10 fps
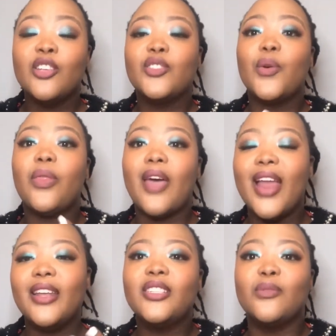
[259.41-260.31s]
So
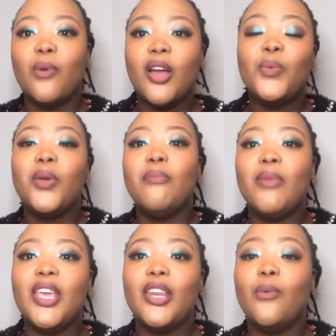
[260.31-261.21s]
that is what we
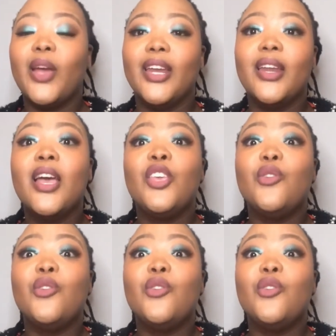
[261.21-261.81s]
mean when